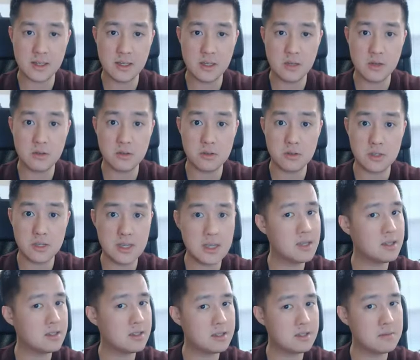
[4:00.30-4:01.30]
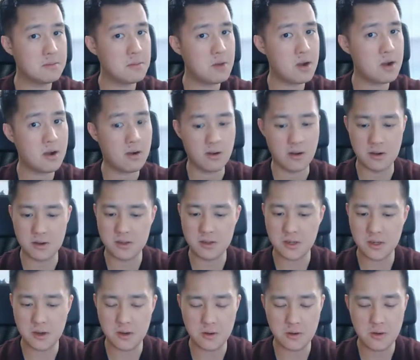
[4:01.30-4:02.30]
think you'll see it tomorrow,
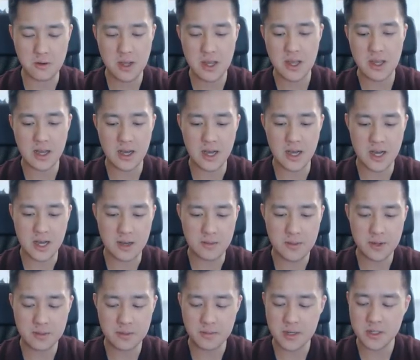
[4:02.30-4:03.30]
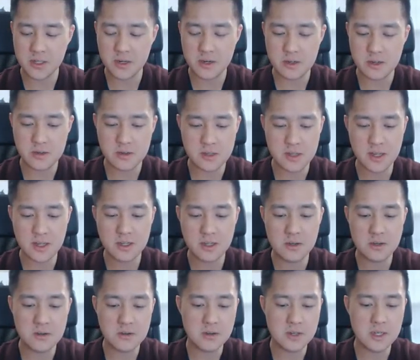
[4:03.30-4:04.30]
so uh, make sure you stay
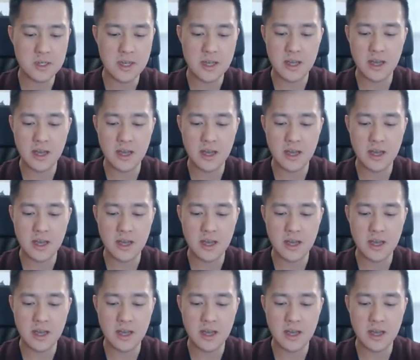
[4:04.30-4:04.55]
tuned.